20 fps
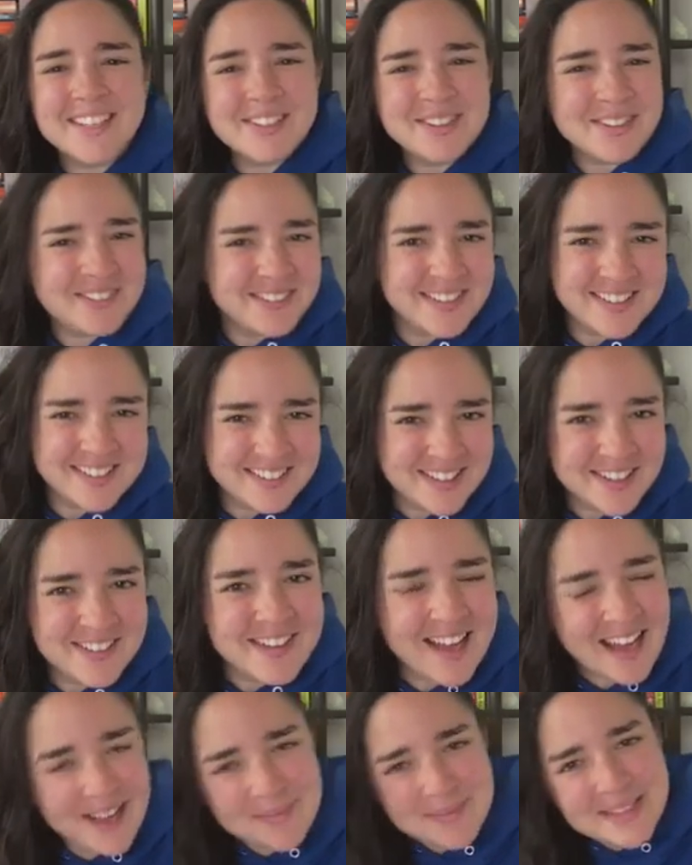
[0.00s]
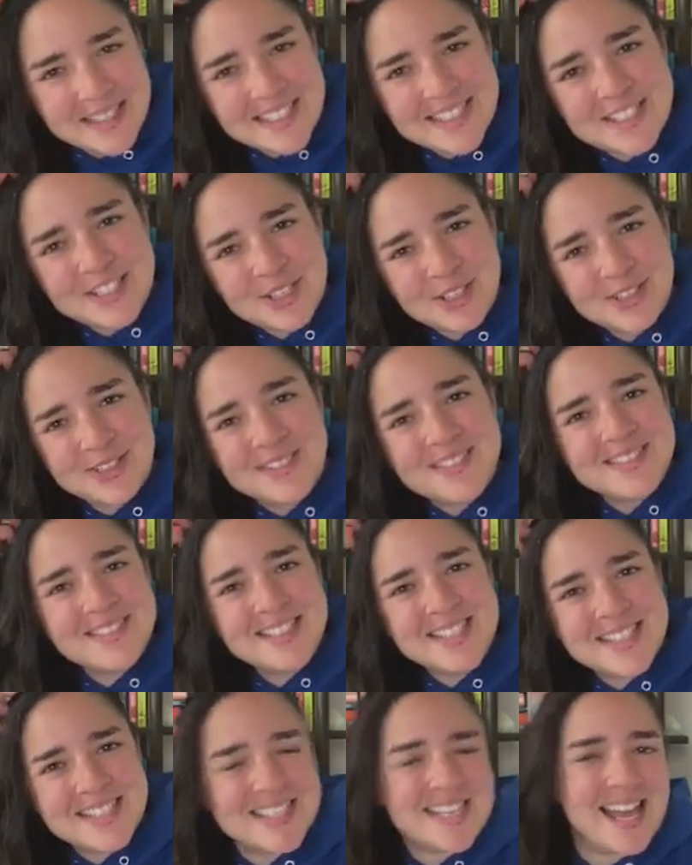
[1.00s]
Hello, hello, happy
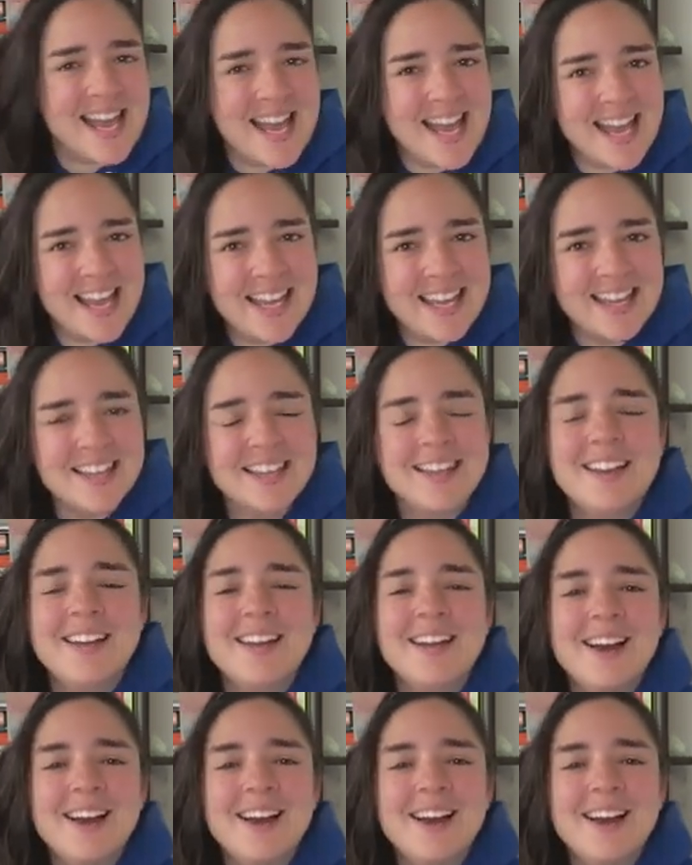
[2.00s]
Tuesday.